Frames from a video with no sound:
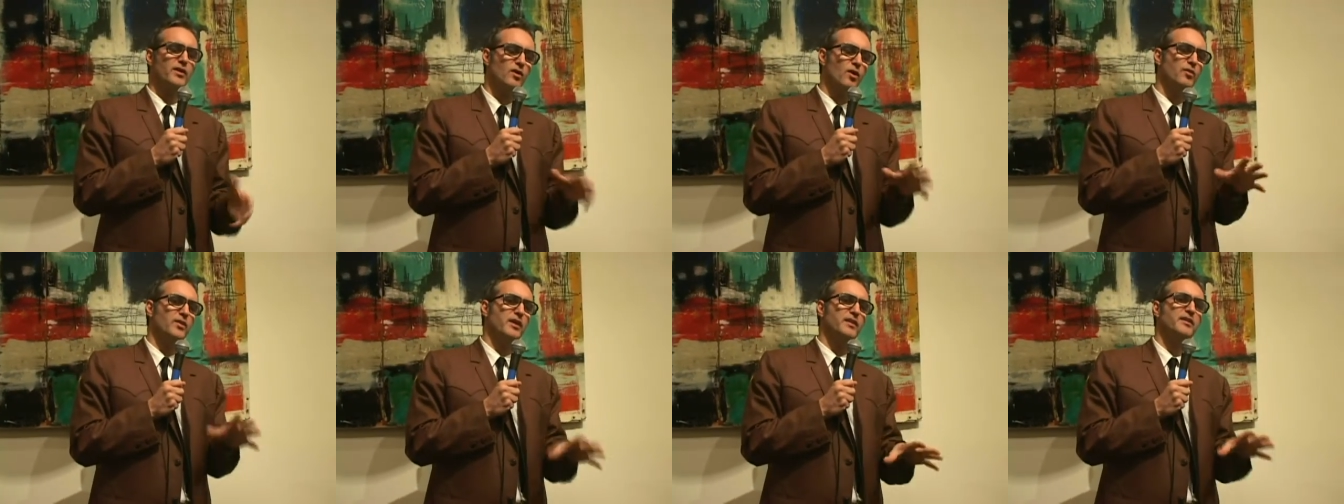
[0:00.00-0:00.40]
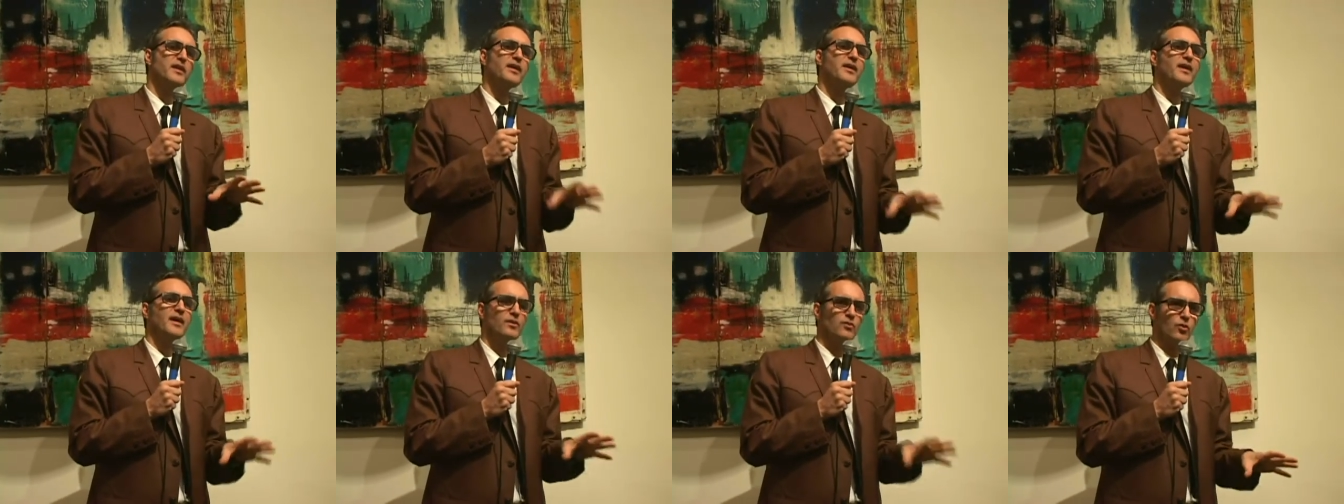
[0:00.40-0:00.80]
No, they
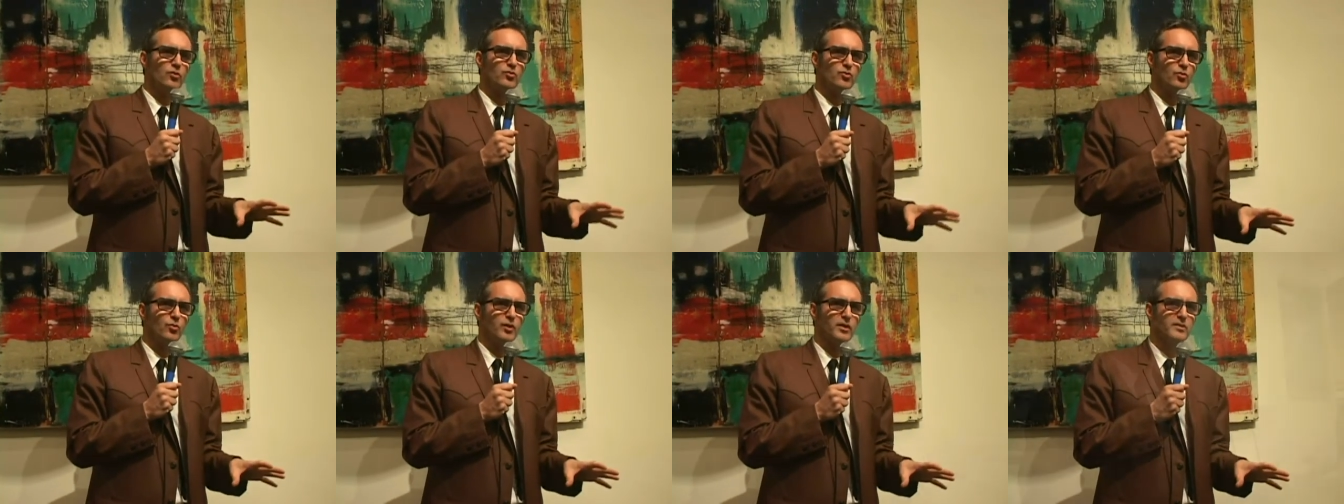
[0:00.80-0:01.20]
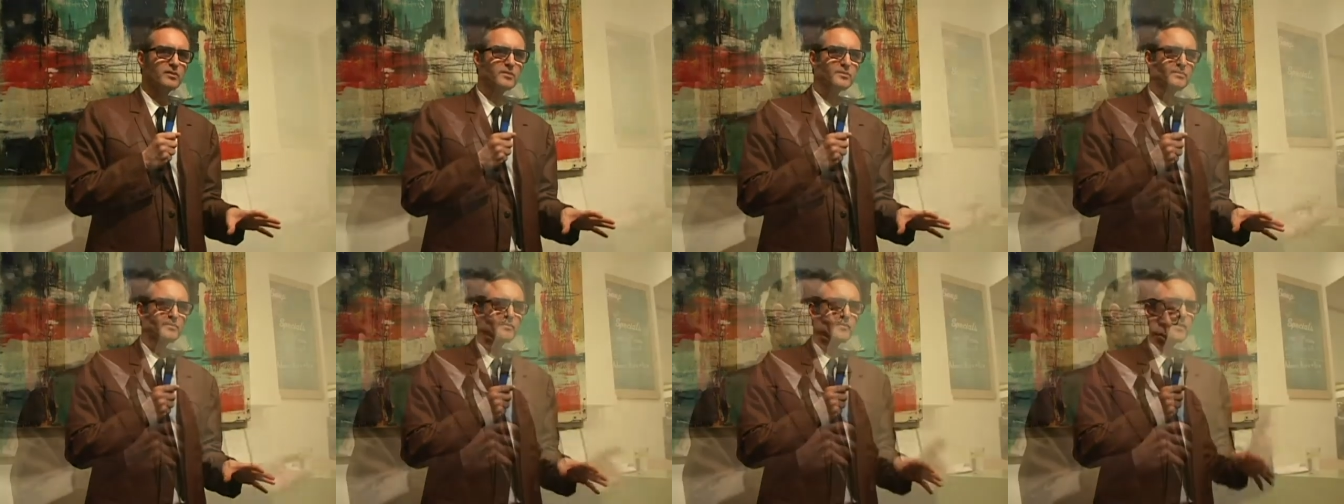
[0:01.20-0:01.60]
cannot do it.
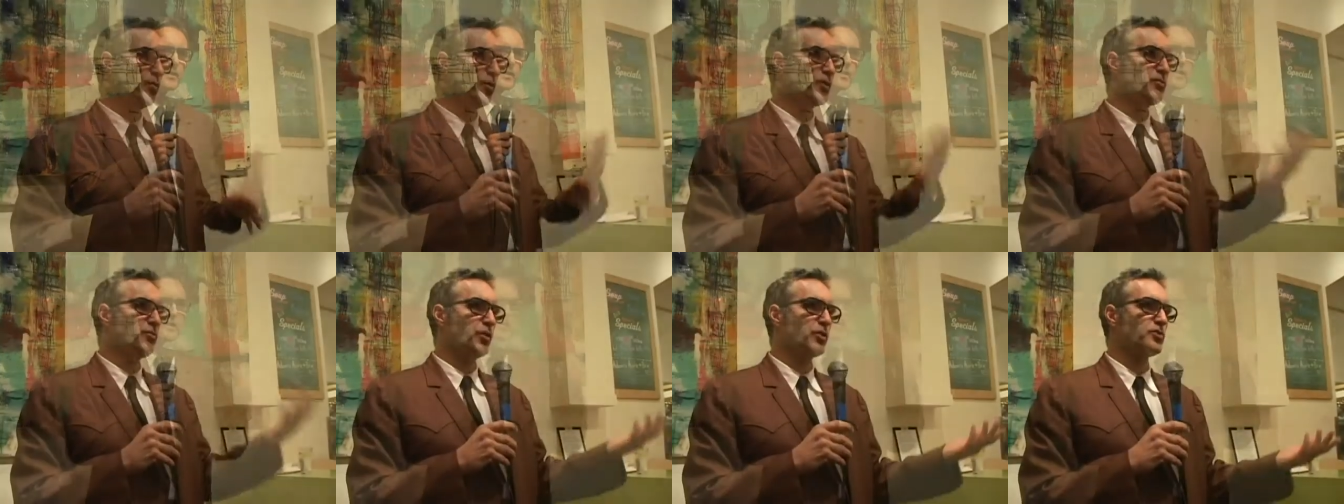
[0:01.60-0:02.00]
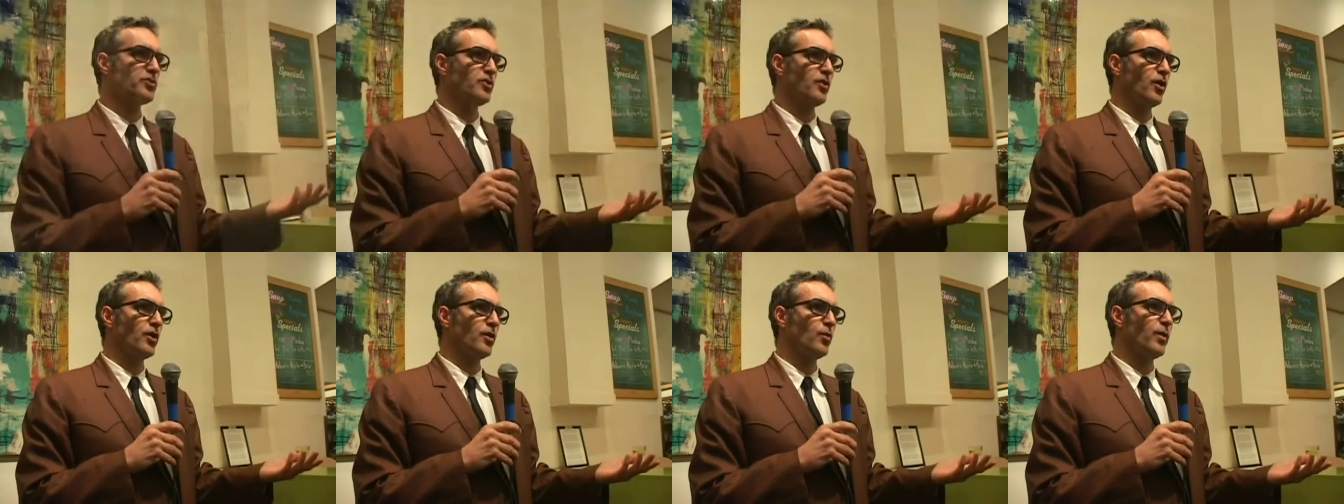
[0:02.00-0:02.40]
Works
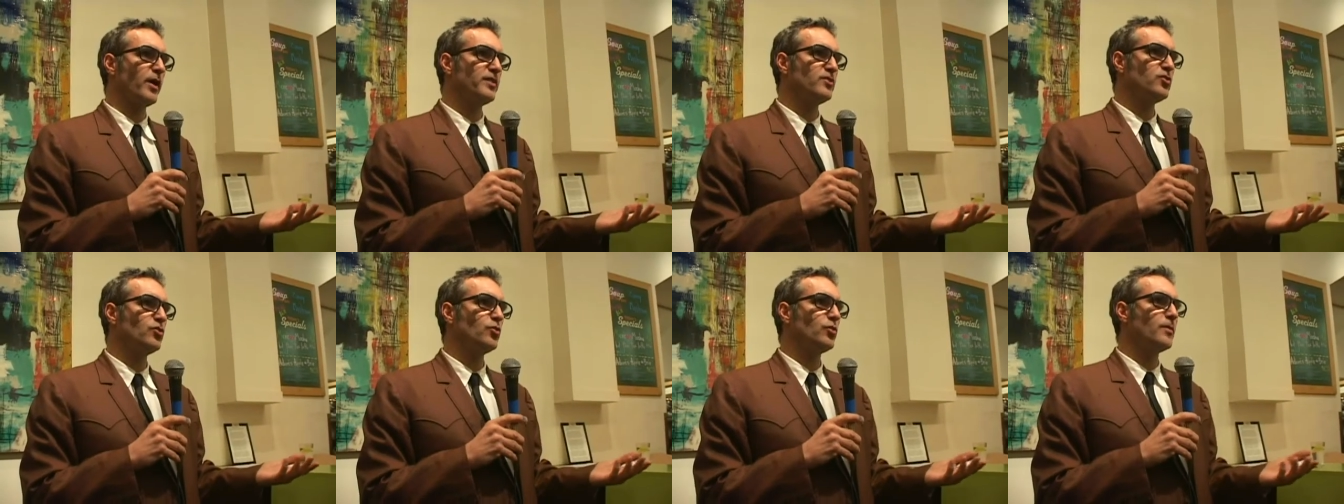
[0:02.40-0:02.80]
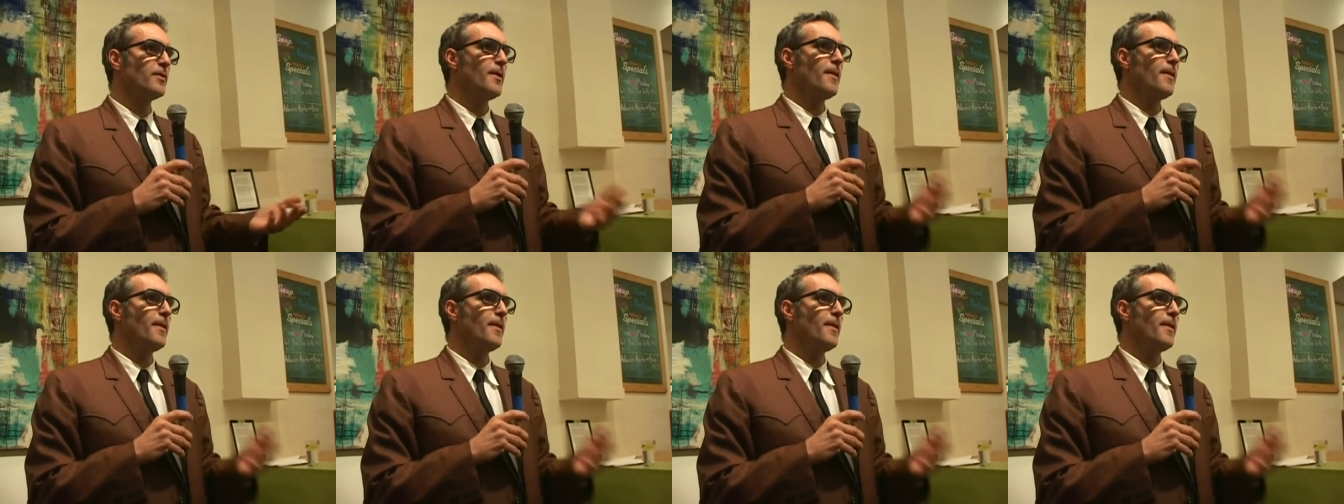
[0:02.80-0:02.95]
the other way too.